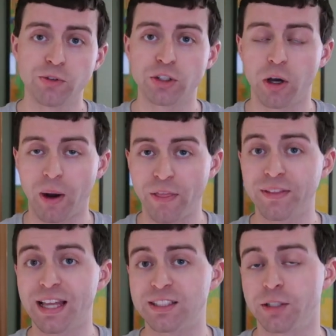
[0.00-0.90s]
So I
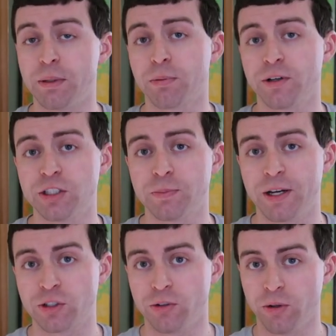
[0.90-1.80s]
think that's going to be pretty
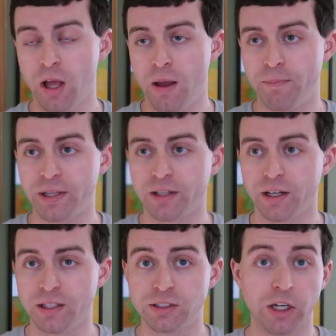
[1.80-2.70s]
special
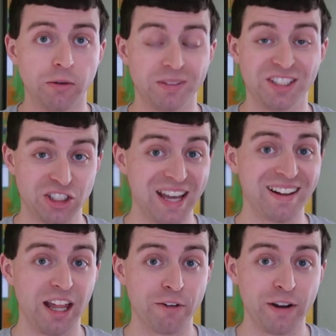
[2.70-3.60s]
because, you know, he's shot a
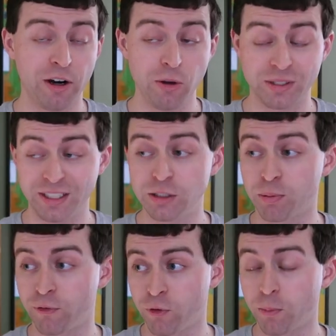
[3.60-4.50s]
lot of arrows and he's
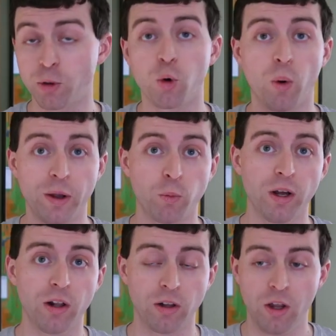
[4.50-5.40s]
performed quite
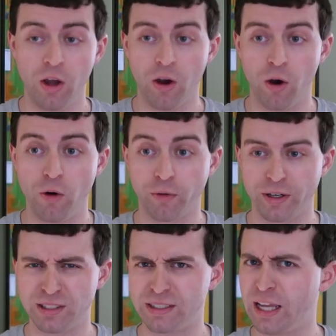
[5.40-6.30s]
well over
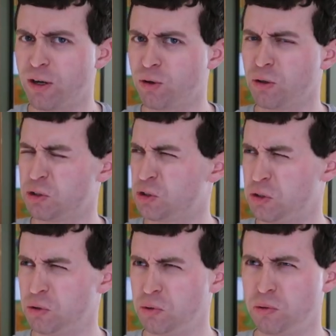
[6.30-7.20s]
his now close
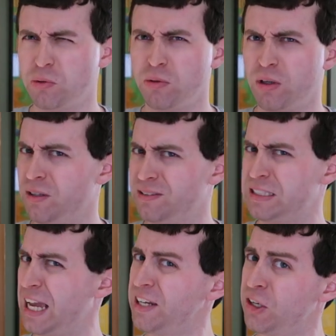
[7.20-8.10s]
to
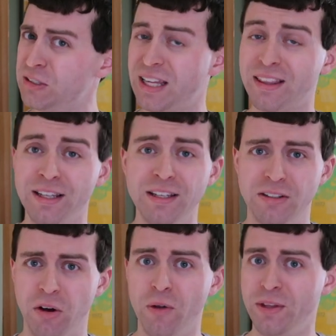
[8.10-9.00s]
10 years, I
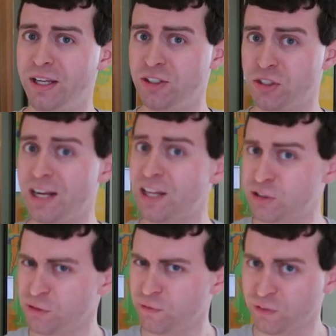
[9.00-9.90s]
think, on the
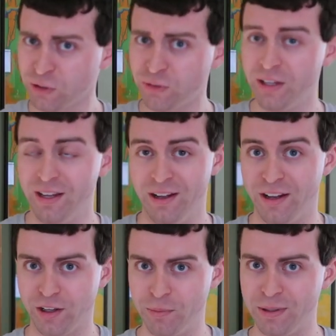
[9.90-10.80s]
international field.
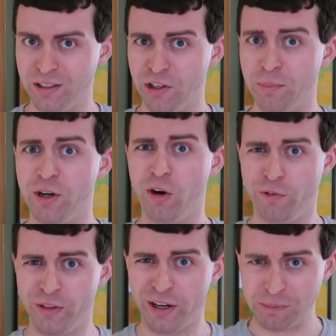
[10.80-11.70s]
I could be a little bit
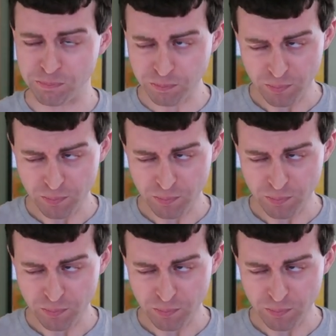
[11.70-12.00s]
off there.